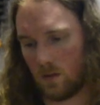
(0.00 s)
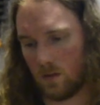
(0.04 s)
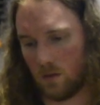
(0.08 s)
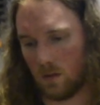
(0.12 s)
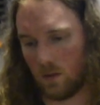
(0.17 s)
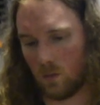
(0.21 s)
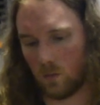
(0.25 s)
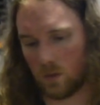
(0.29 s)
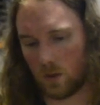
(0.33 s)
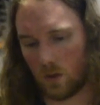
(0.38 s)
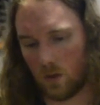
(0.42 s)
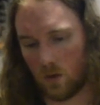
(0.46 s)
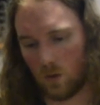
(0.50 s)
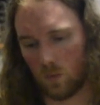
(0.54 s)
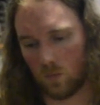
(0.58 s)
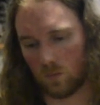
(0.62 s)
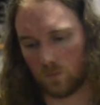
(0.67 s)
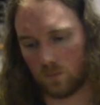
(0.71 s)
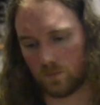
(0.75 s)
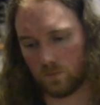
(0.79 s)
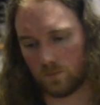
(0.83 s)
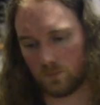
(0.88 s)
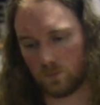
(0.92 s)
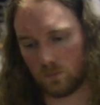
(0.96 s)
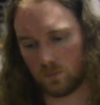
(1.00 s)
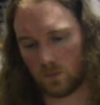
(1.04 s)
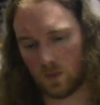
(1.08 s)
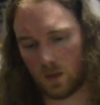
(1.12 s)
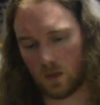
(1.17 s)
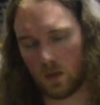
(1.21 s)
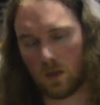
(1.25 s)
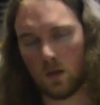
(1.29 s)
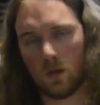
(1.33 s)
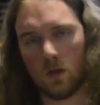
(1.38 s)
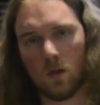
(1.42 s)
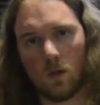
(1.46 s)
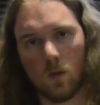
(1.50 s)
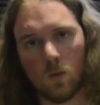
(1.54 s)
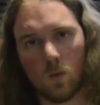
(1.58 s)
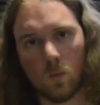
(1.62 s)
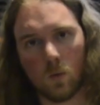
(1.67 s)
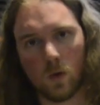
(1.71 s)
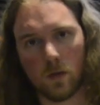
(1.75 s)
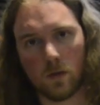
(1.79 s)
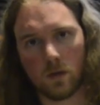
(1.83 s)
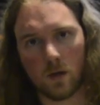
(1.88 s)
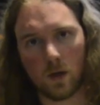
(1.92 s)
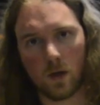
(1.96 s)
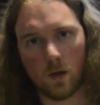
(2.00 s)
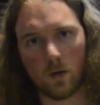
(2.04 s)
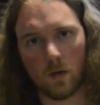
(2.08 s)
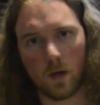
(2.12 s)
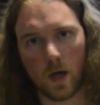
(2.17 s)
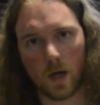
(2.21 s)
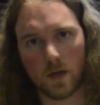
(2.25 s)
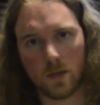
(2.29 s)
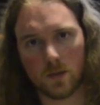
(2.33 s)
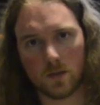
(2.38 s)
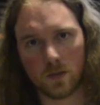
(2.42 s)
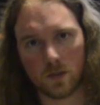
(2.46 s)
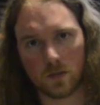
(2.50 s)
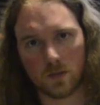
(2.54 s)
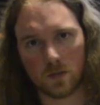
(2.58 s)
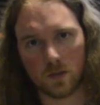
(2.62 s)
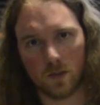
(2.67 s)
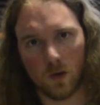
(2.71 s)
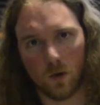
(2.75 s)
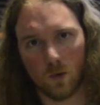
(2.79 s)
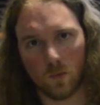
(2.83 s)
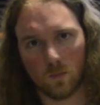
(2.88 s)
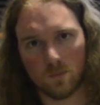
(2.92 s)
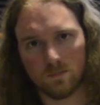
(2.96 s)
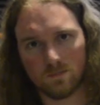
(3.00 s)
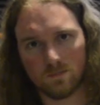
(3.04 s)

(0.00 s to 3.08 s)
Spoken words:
There we go. One down, 96 to go.